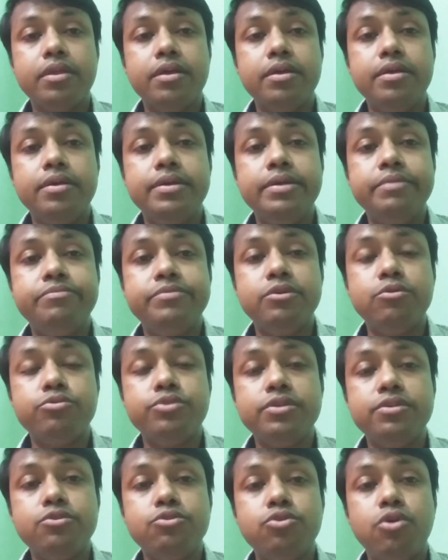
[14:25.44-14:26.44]
if
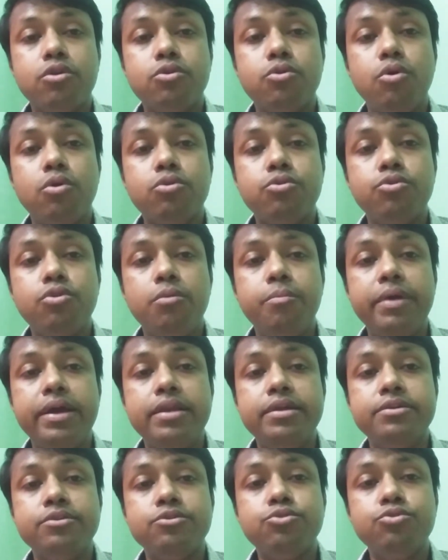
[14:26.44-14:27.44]
cirrhosis is not controlled may
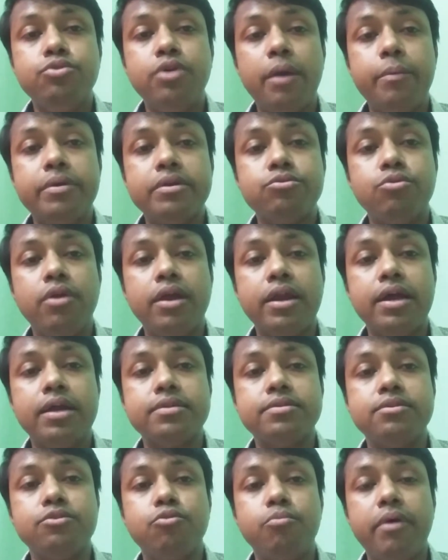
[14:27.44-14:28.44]
lead to hepatocellular
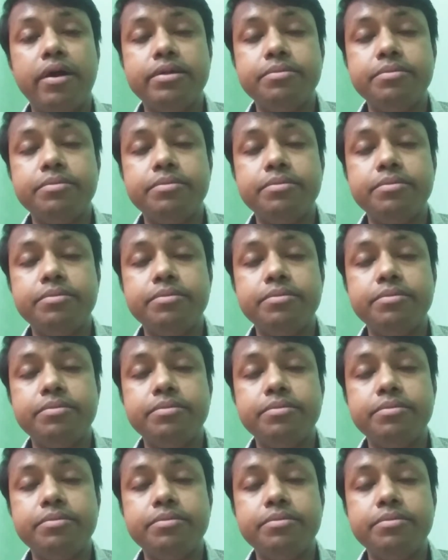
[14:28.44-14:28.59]
carcinoma.